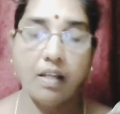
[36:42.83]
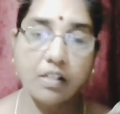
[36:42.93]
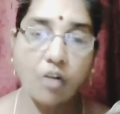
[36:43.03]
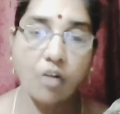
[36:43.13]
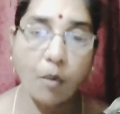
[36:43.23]

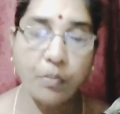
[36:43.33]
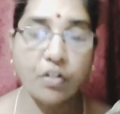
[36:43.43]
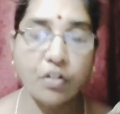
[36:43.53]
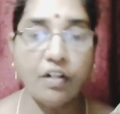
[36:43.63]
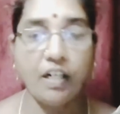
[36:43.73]
There's an
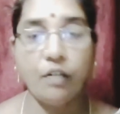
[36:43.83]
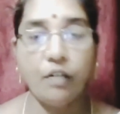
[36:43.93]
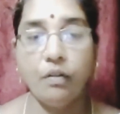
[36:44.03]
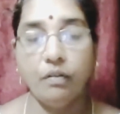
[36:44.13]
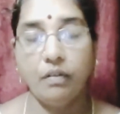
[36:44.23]
opportunity
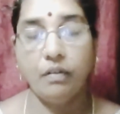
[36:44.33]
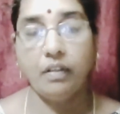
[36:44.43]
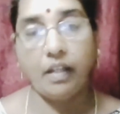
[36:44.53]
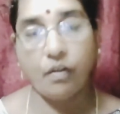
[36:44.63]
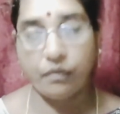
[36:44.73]
to
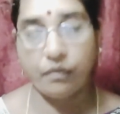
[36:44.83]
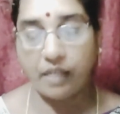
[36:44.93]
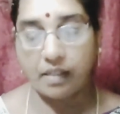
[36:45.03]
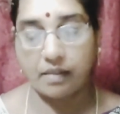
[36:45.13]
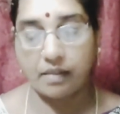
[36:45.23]
think of
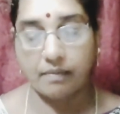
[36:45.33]
things.